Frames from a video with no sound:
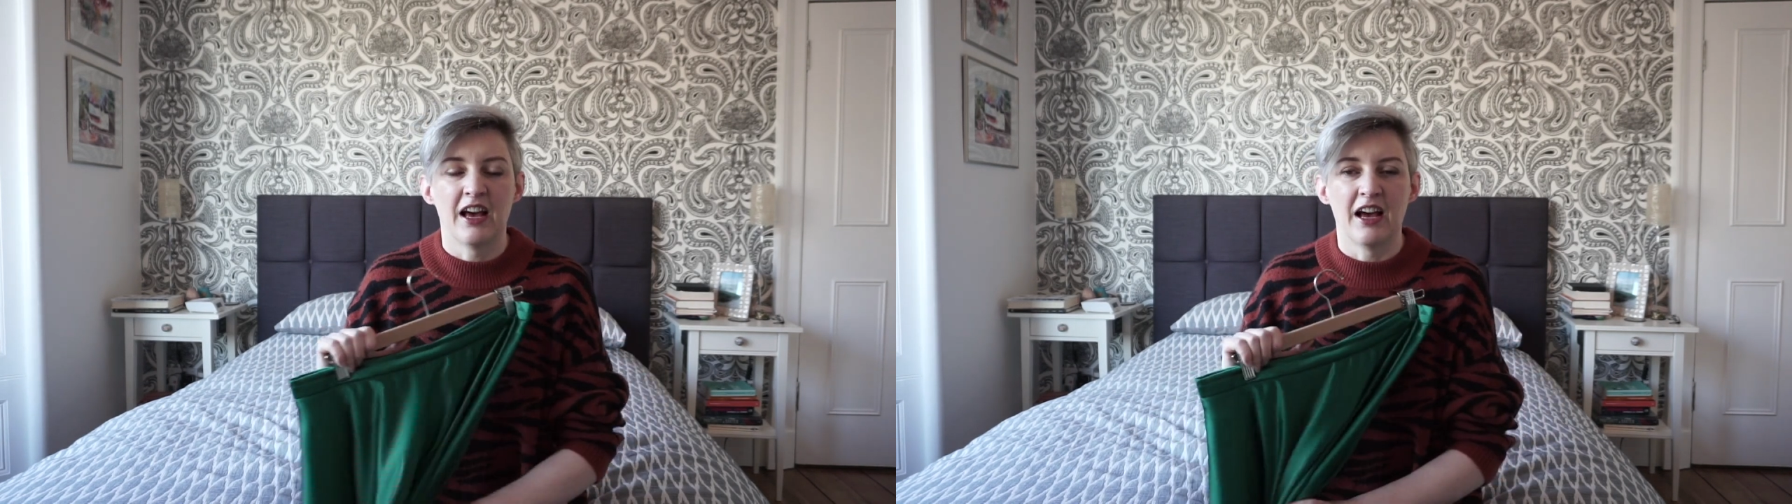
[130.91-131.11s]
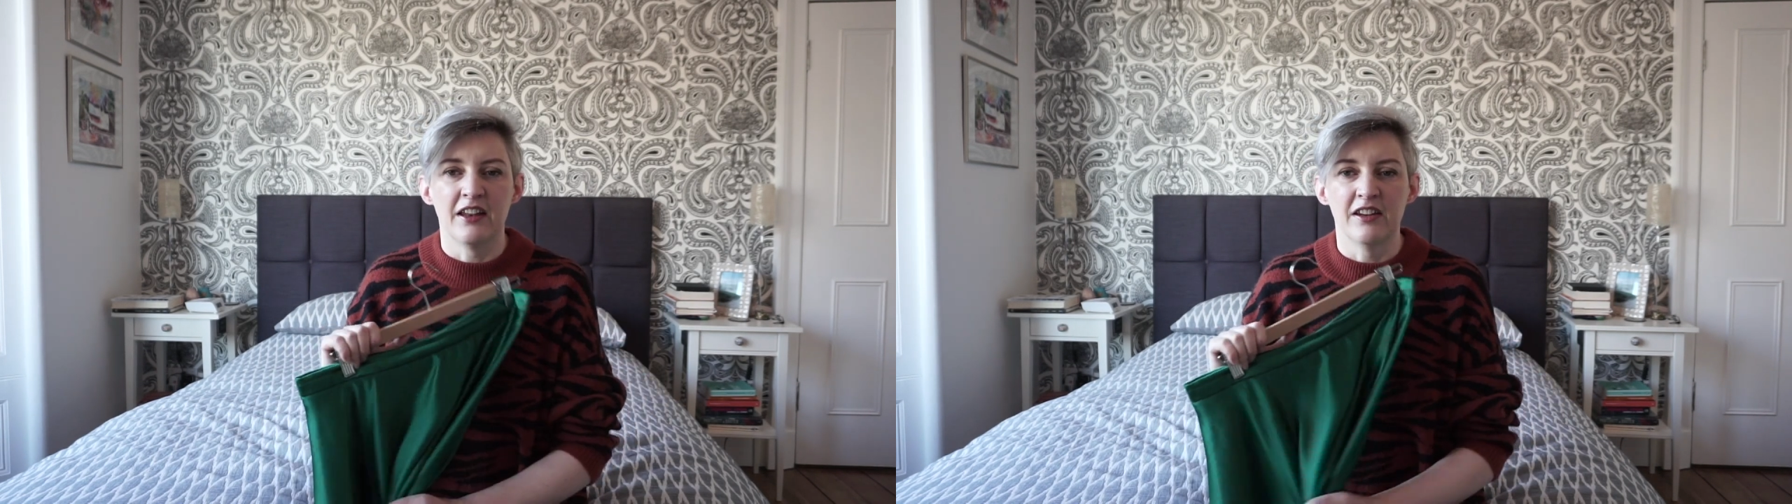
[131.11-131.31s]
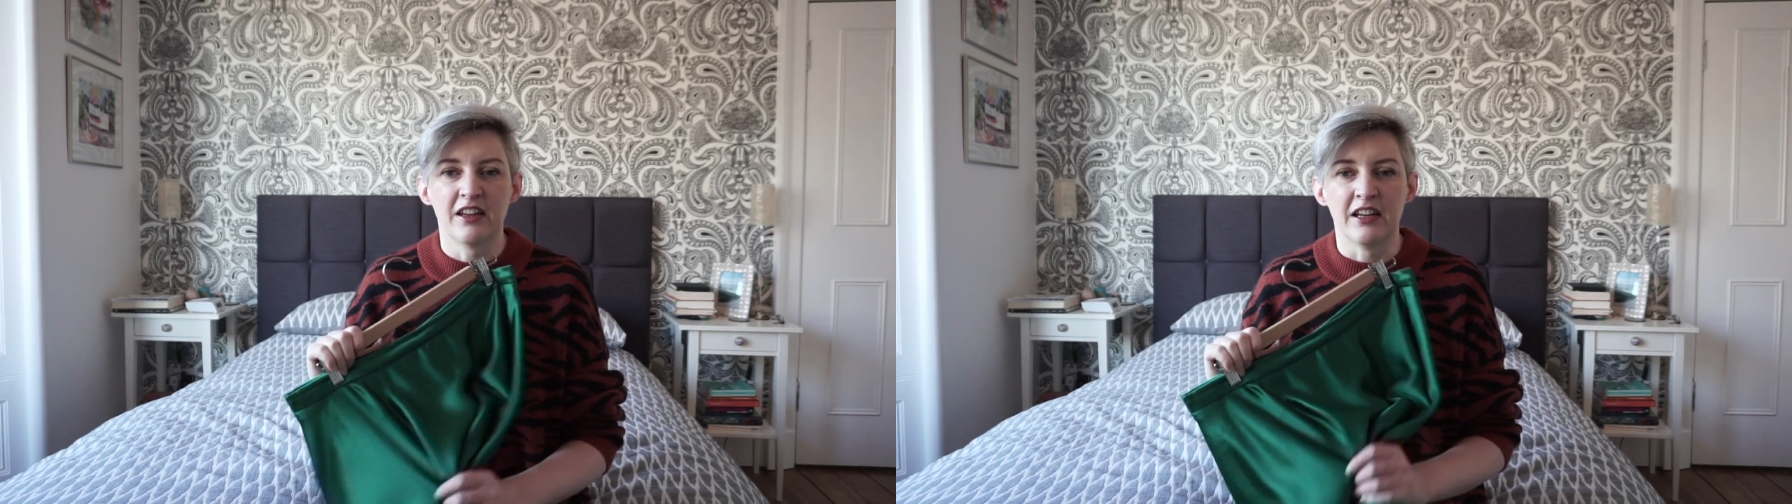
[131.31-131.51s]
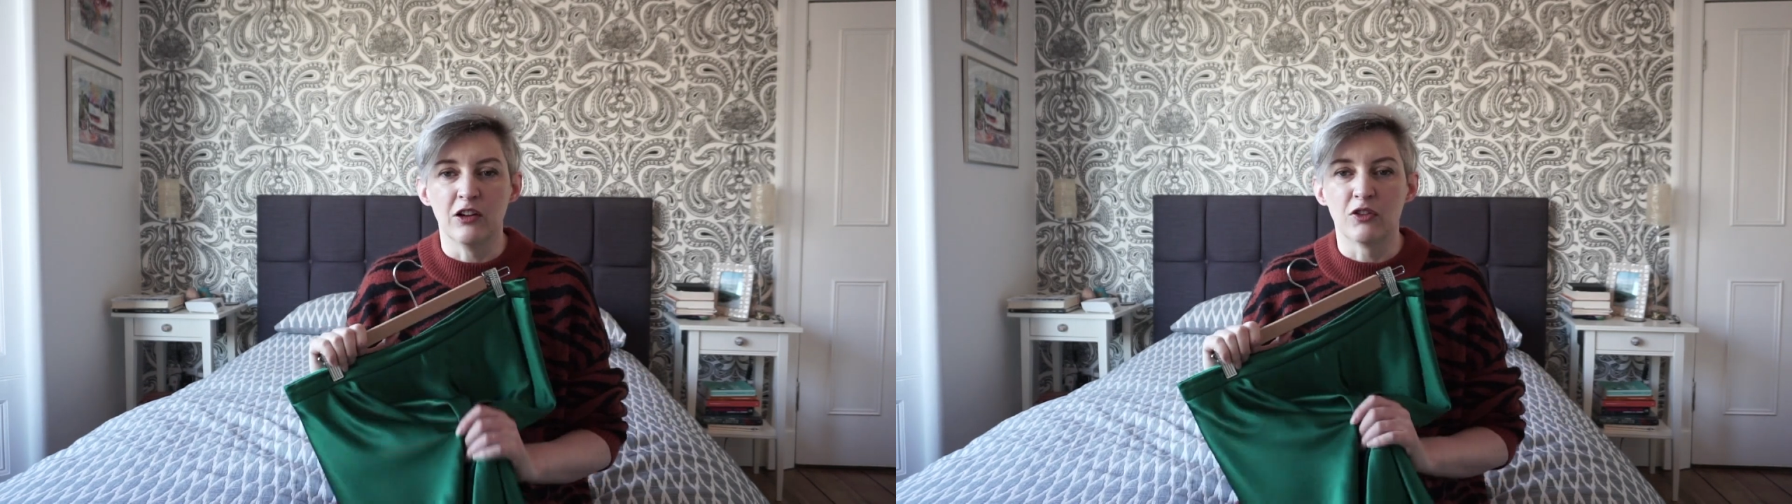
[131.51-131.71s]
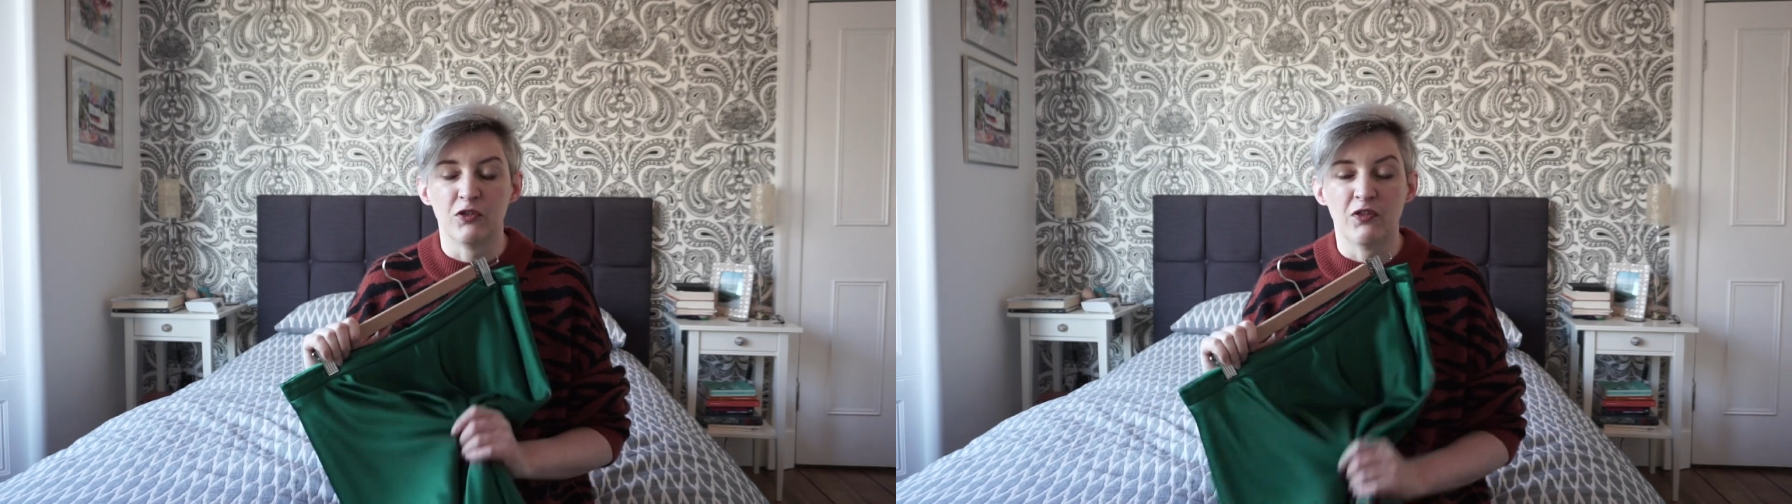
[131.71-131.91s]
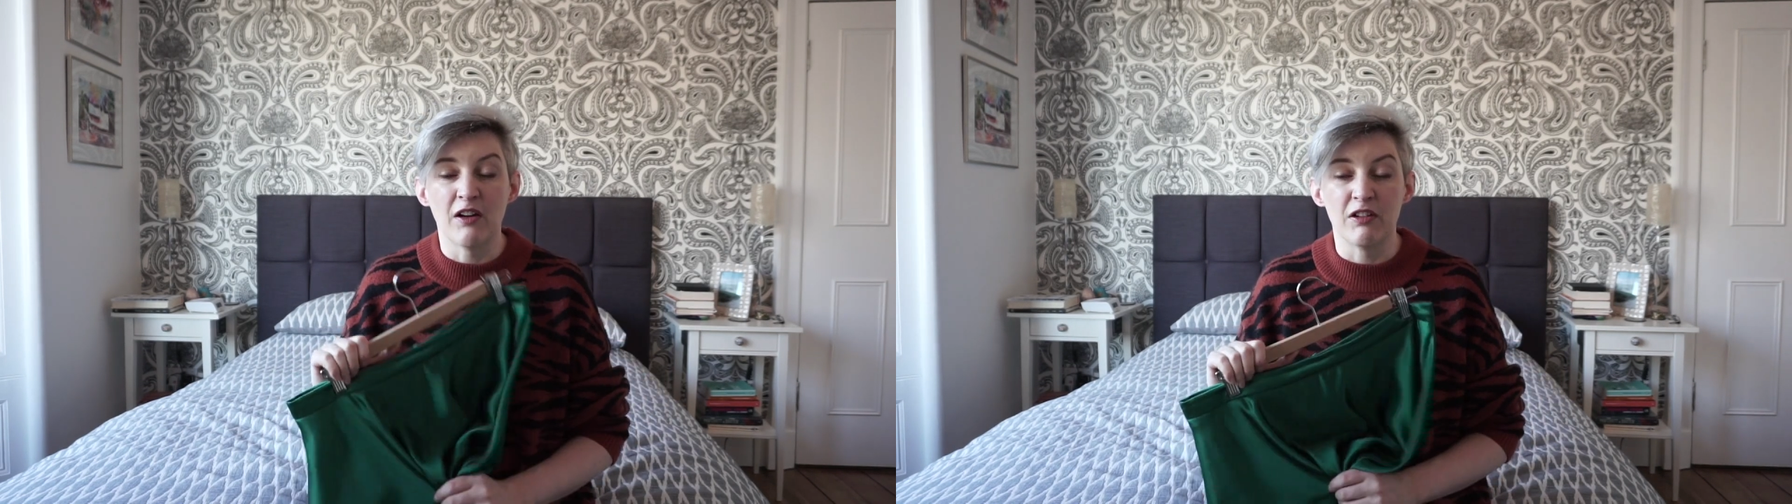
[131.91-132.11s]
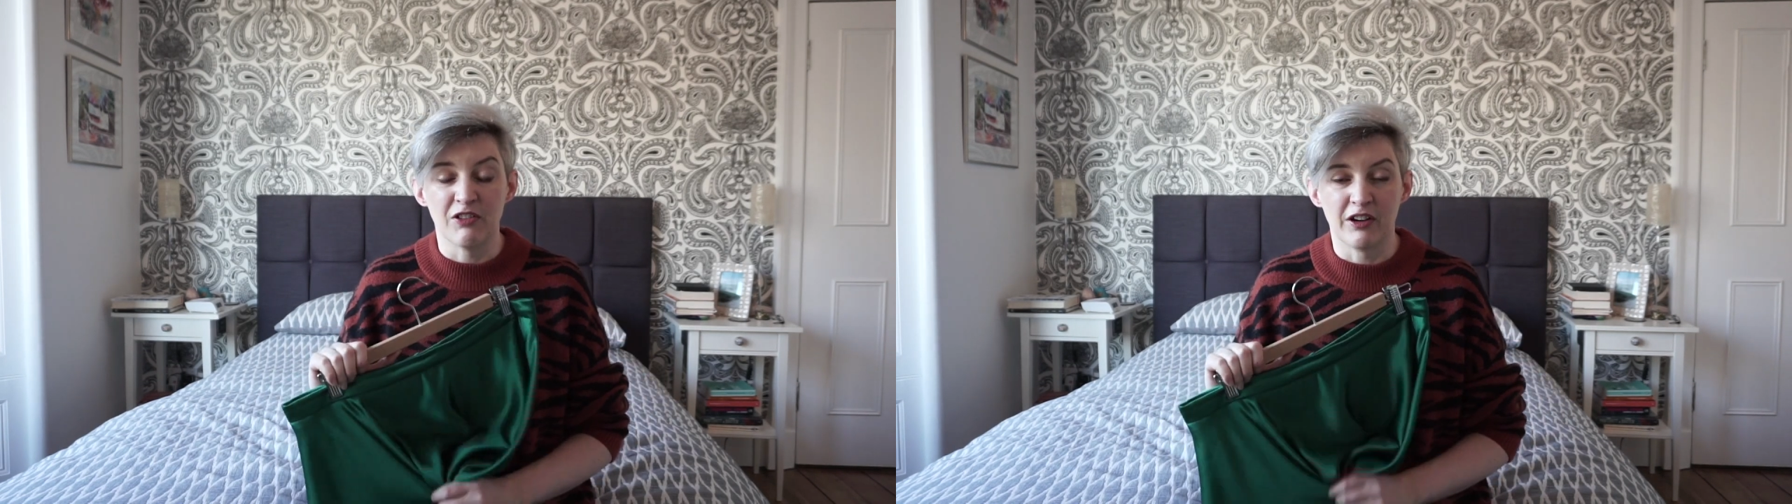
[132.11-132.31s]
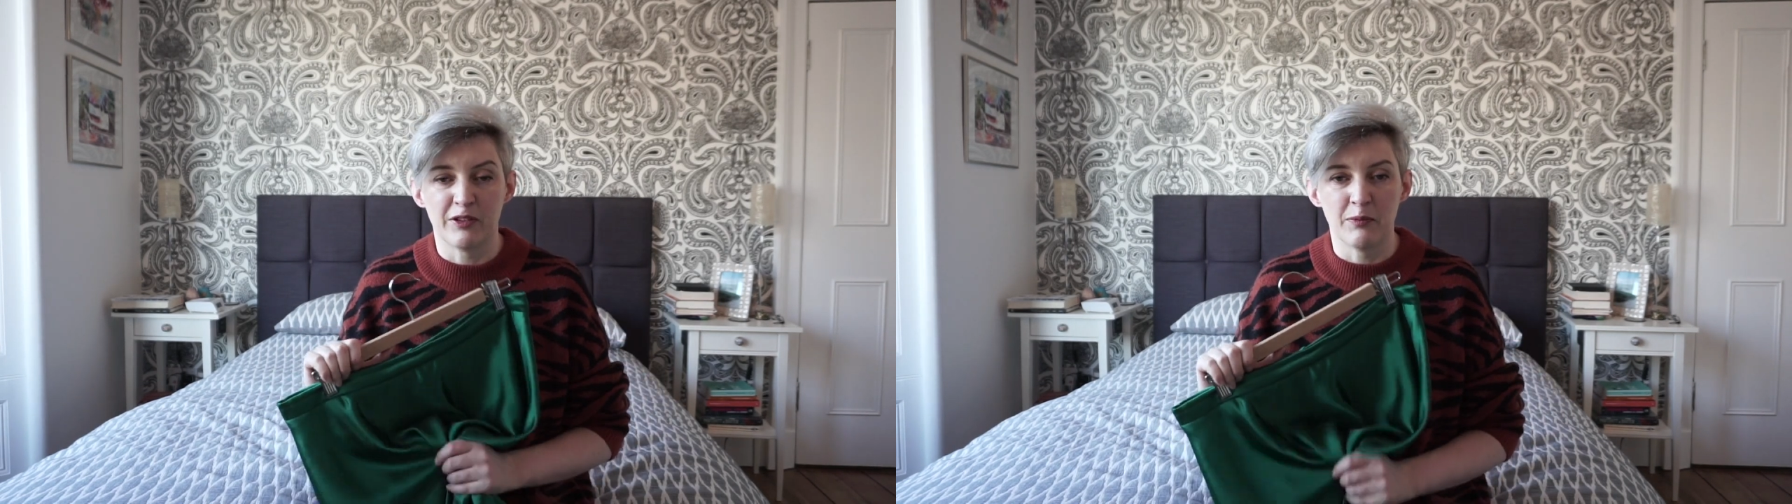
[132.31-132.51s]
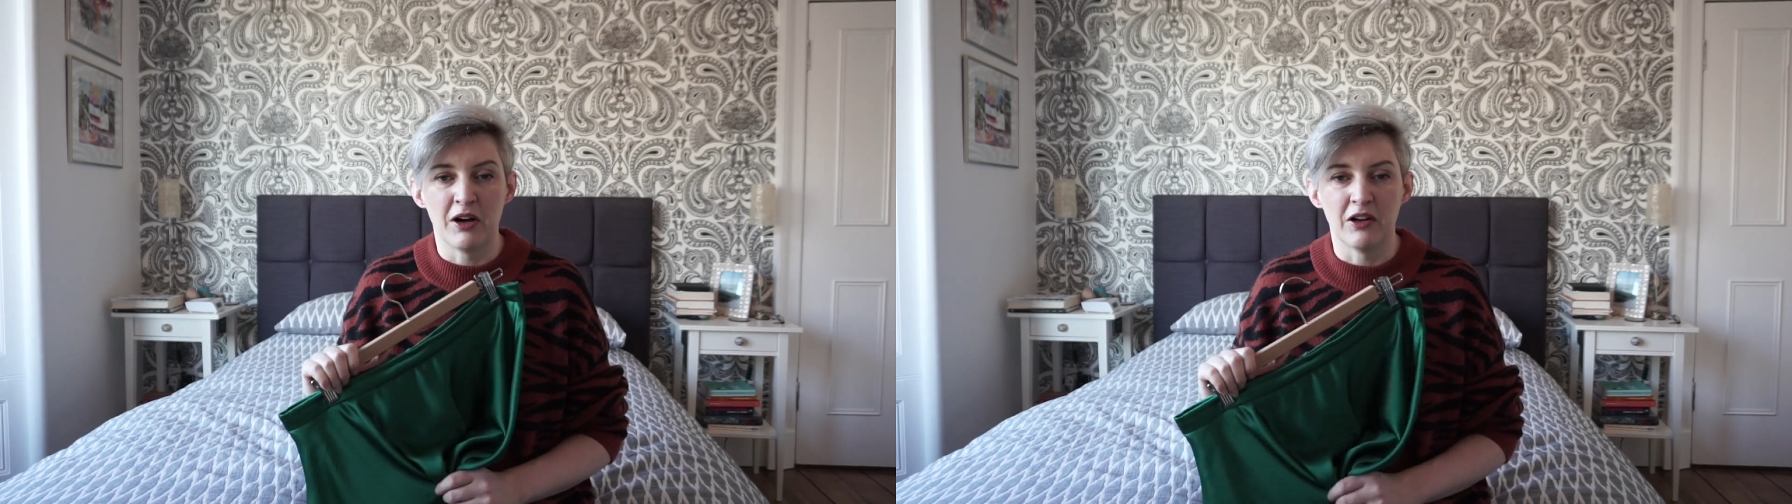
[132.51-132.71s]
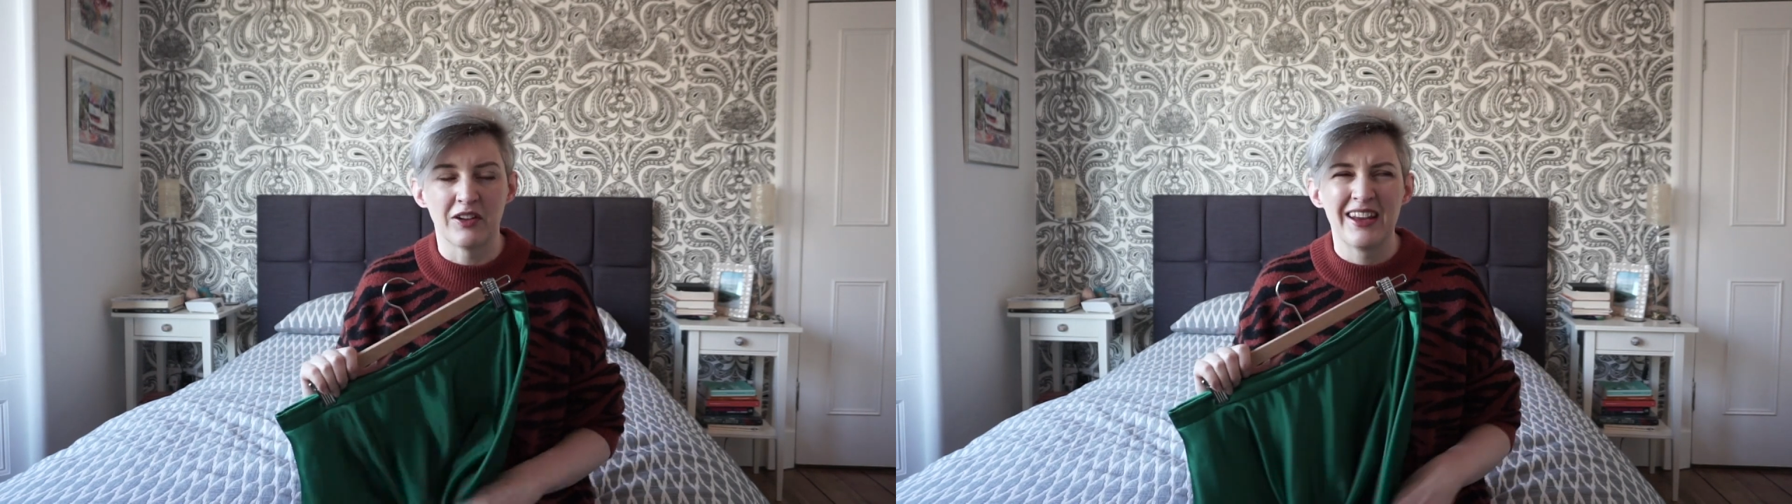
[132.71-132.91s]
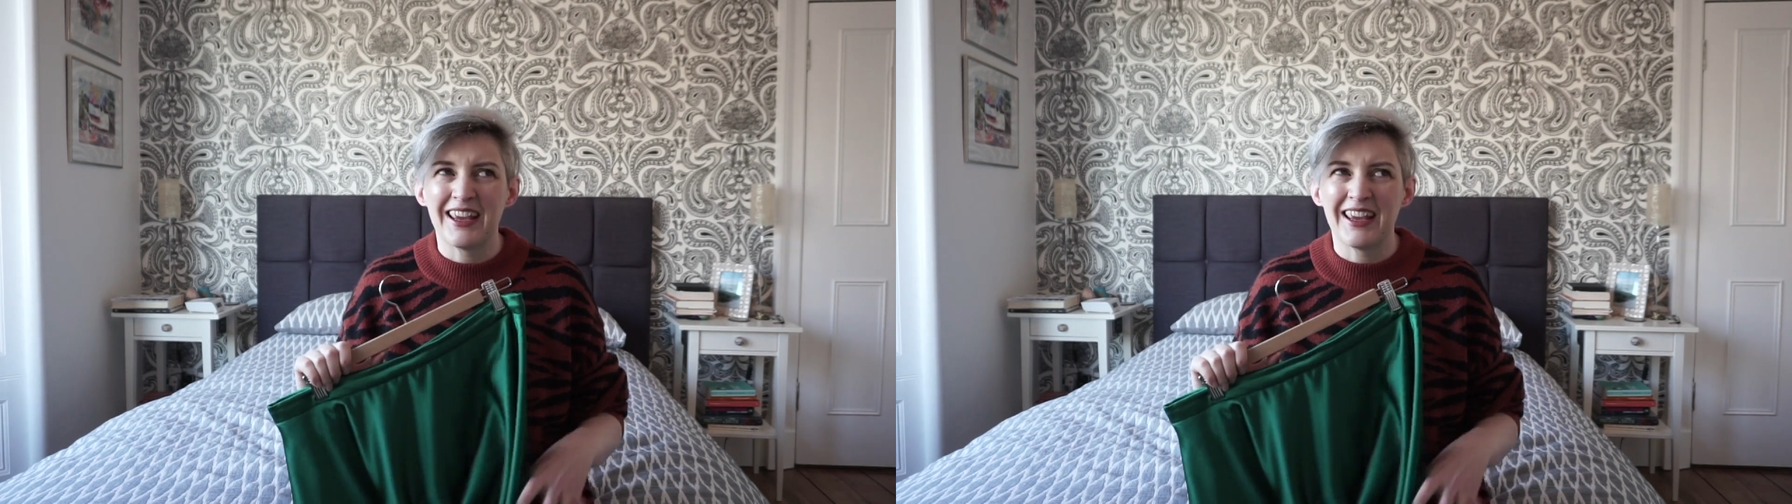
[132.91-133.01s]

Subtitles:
and it looks very, very smart.